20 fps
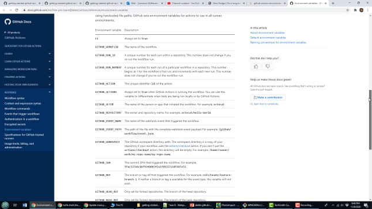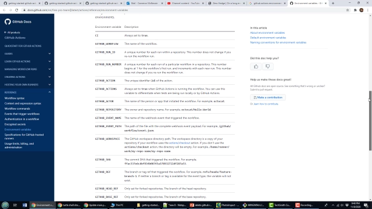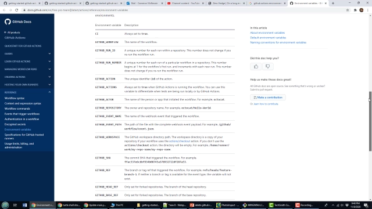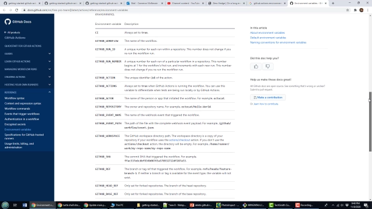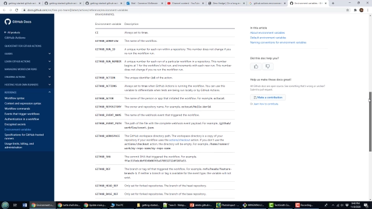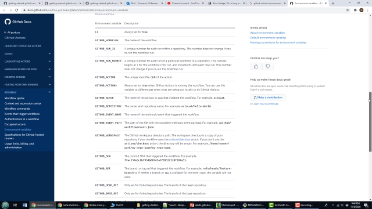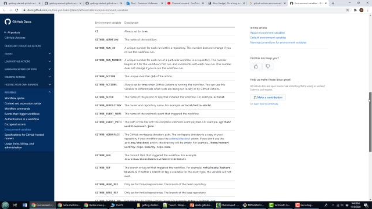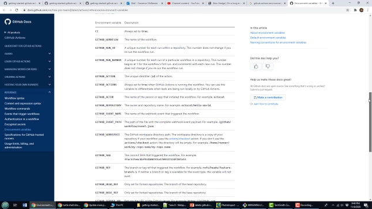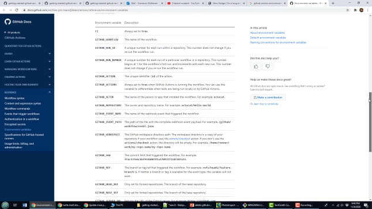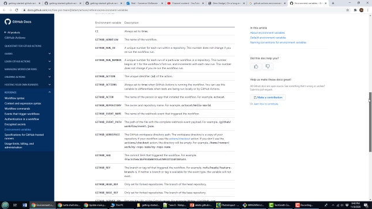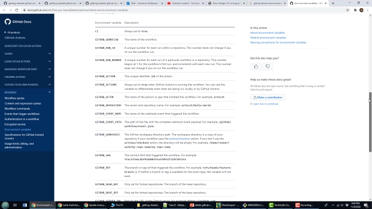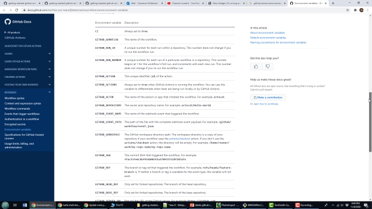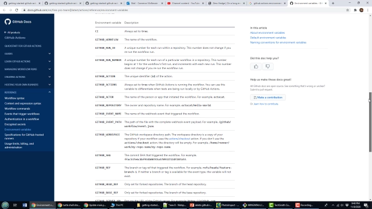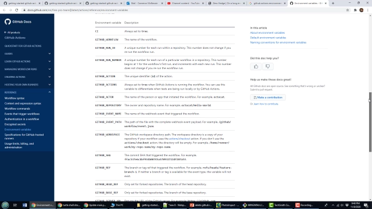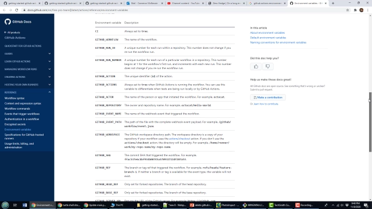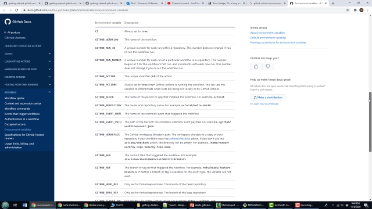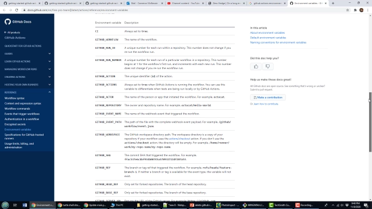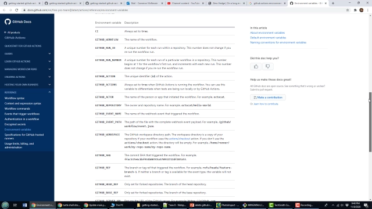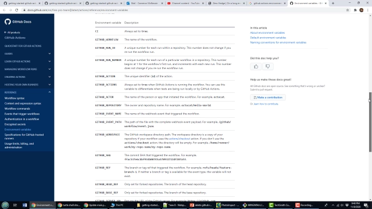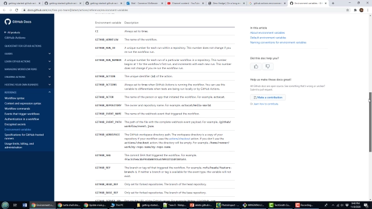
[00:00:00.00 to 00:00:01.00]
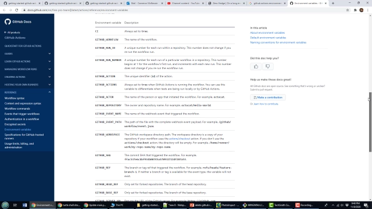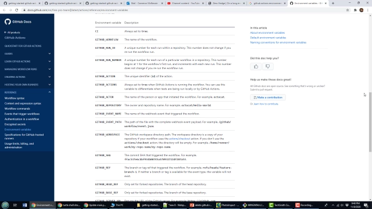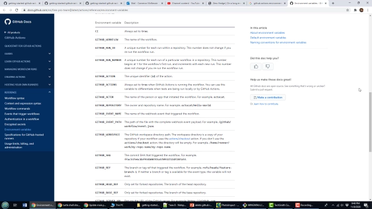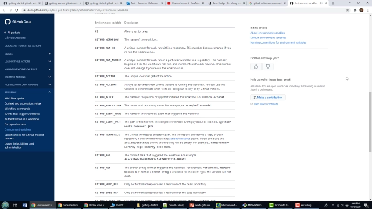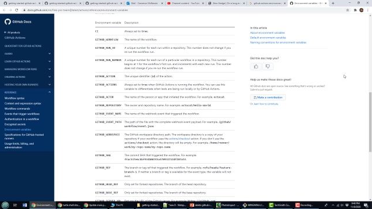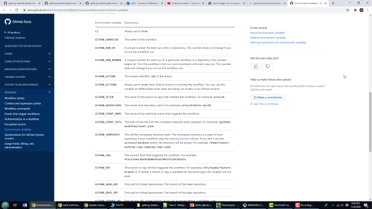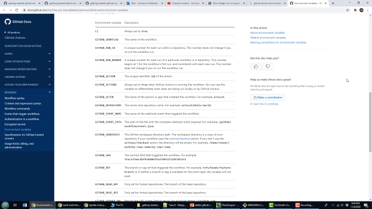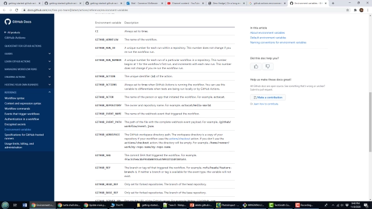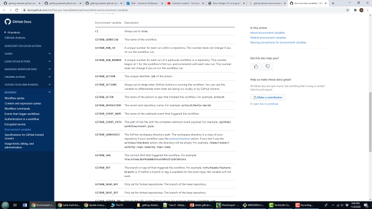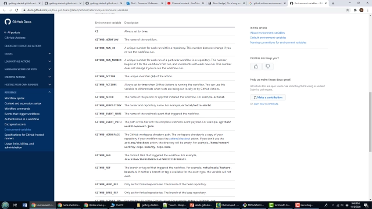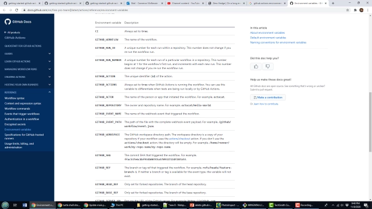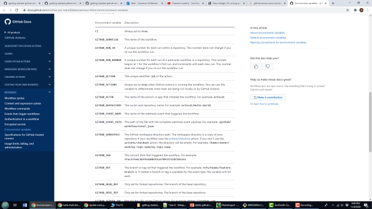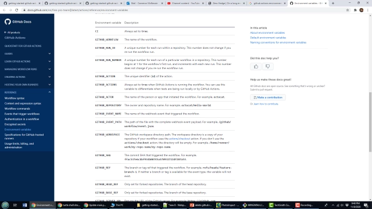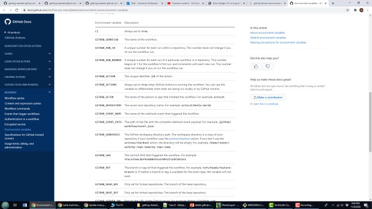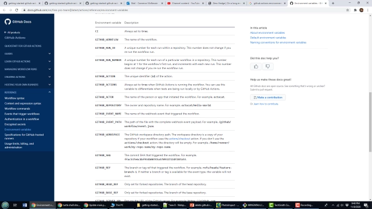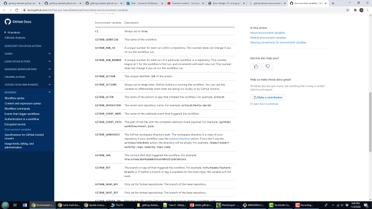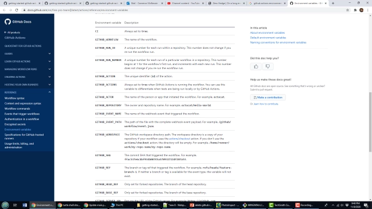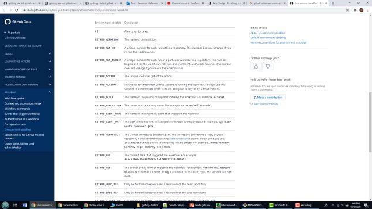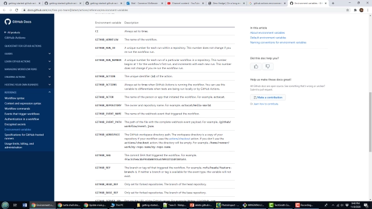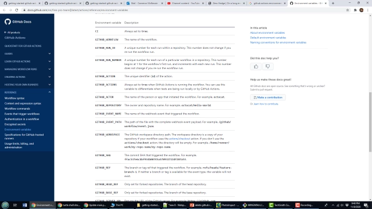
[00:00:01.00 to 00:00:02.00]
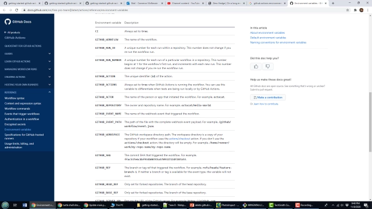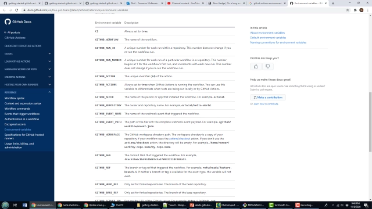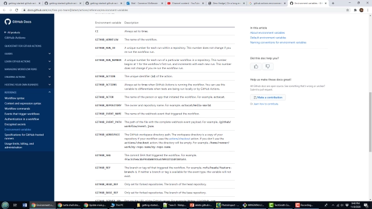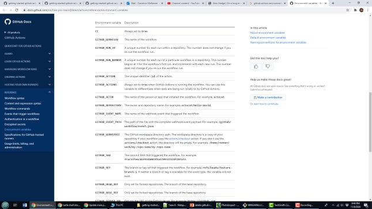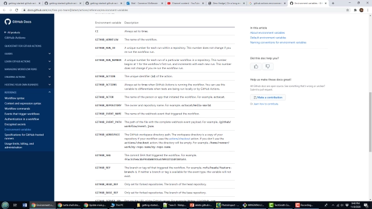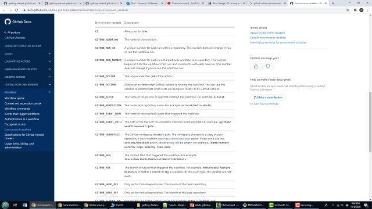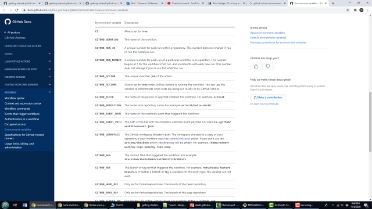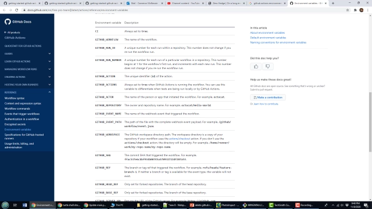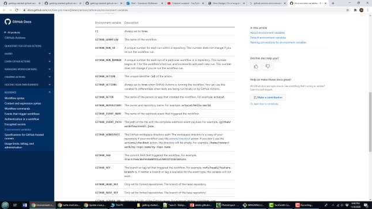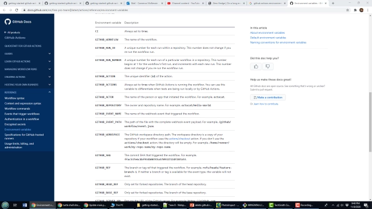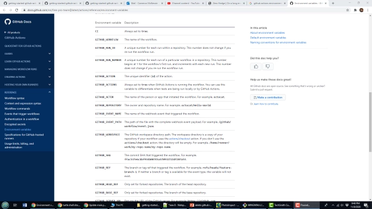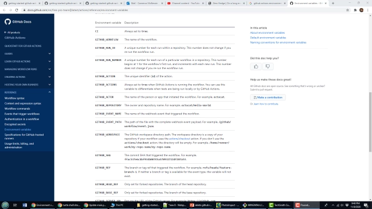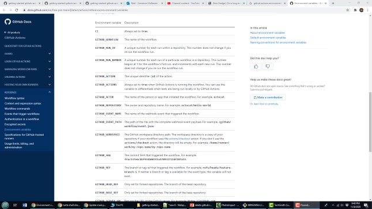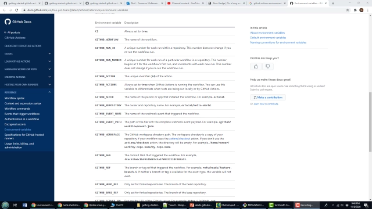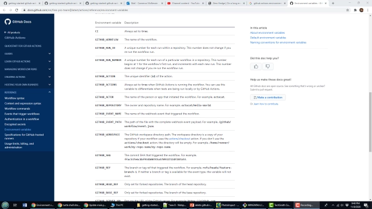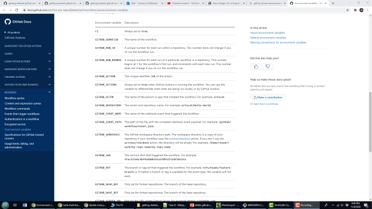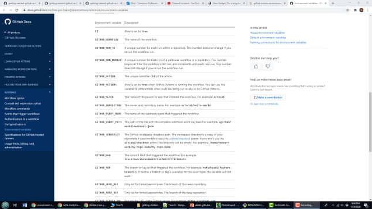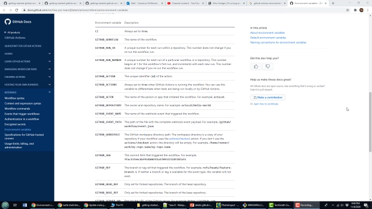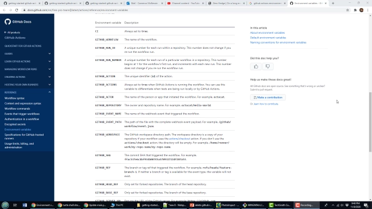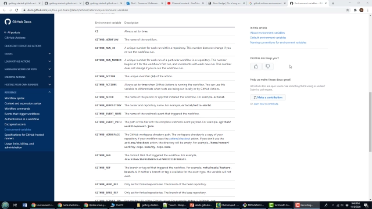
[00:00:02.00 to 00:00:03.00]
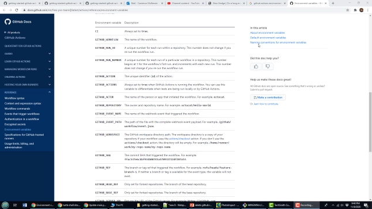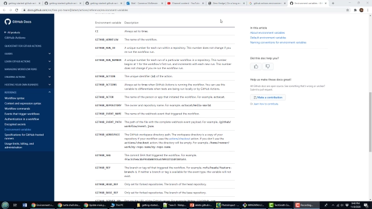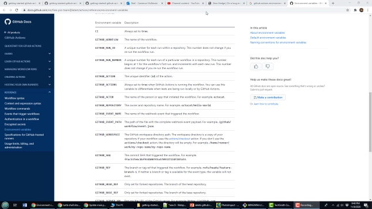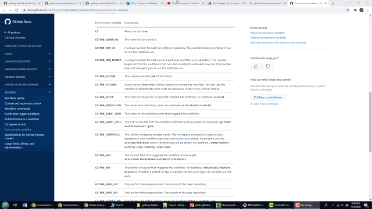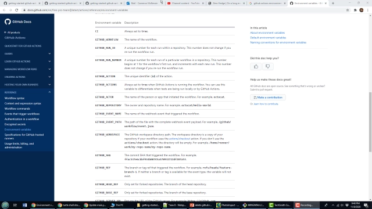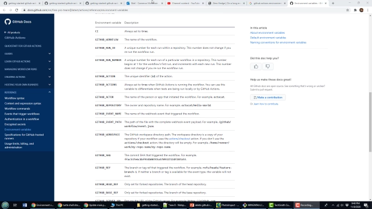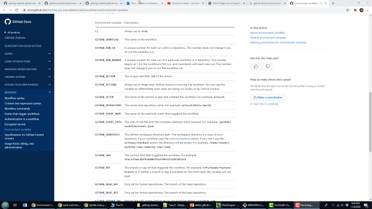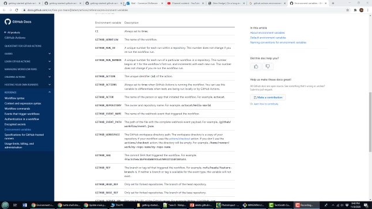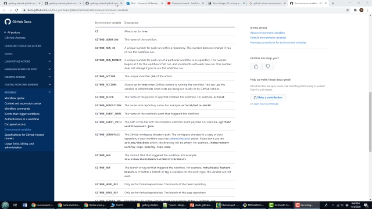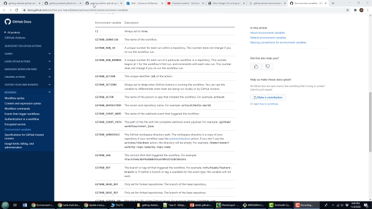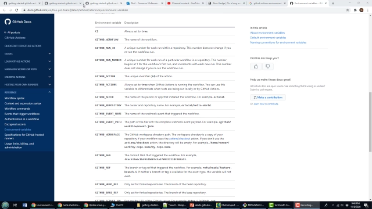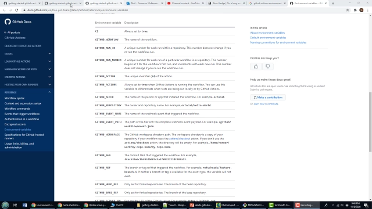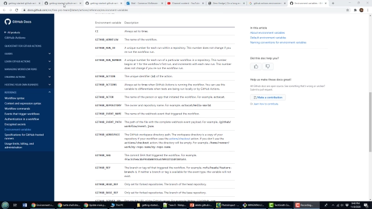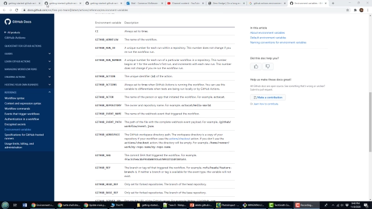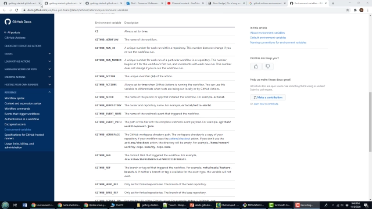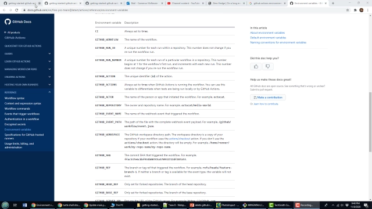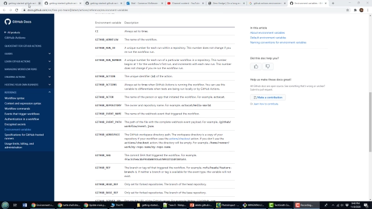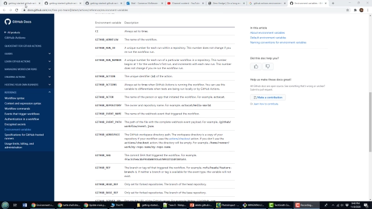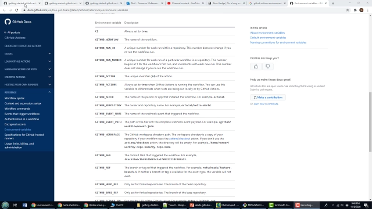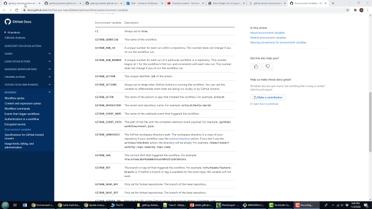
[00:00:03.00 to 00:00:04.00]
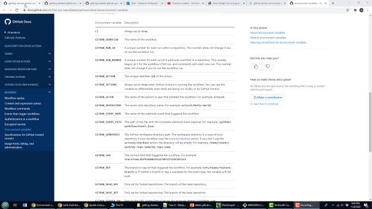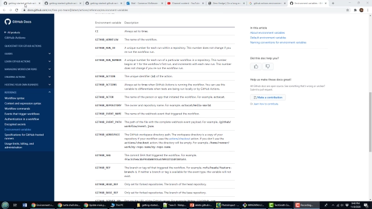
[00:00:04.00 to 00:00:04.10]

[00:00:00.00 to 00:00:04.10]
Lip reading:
[unreadable: no face in view]